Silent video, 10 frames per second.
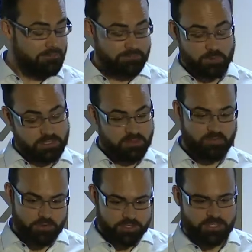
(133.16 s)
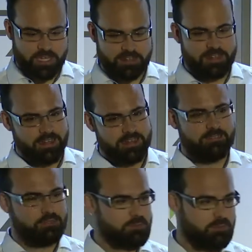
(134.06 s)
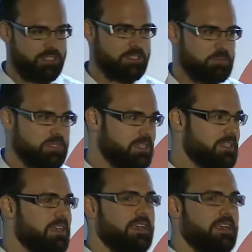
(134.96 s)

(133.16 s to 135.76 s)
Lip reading: was the first jetliner. It was British built.